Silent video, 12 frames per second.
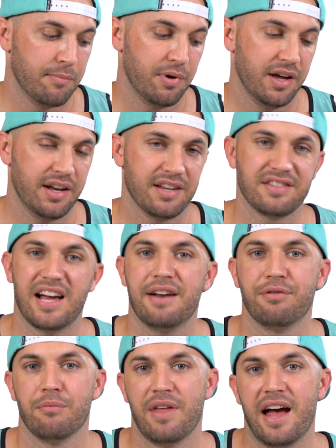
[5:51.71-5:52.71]
but
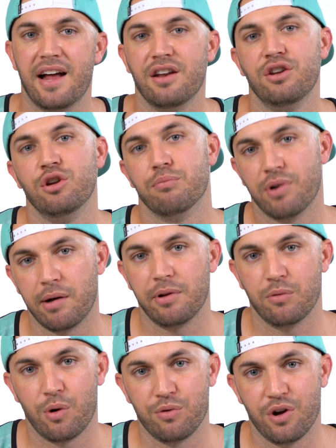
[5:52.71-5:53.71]
aside from that, you
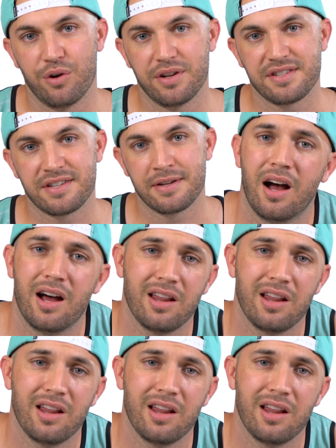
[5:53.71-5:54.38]
probably won't notice.